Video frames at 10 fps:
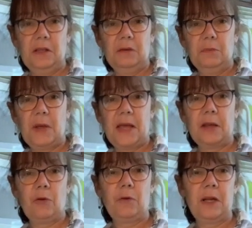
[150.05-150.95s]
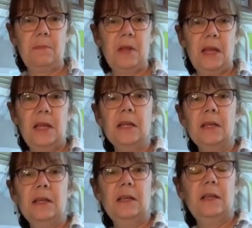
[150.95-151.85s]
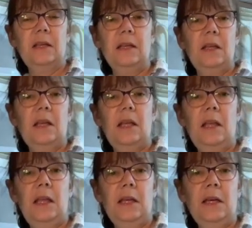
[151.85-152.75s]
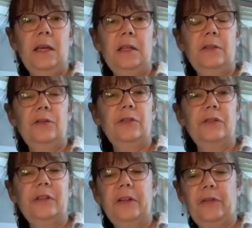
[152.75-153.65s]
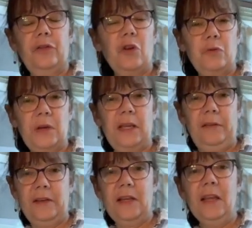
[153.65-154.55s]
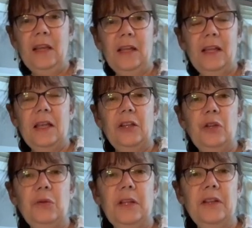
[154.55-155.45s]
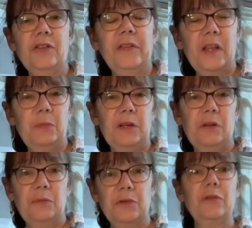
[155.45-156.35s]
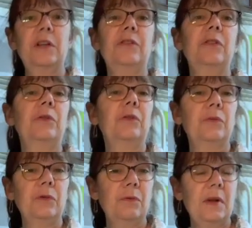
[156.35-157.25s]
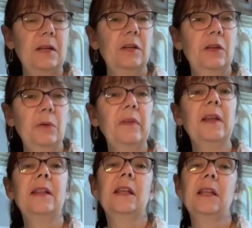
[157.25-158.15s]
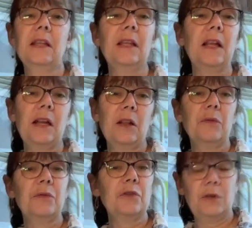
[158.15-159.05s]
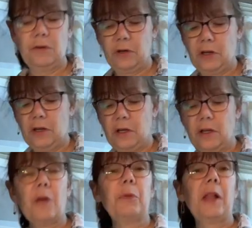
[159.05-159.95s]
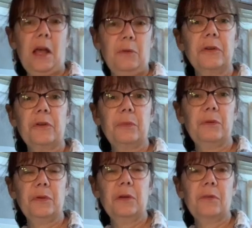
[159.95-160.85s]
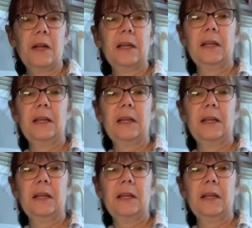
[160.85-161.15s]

bag already made, and it's so easy. You can just keep it in the refrigerator till you're ready to use it, and then get it out of the refrigerator a couple hours before you're ready.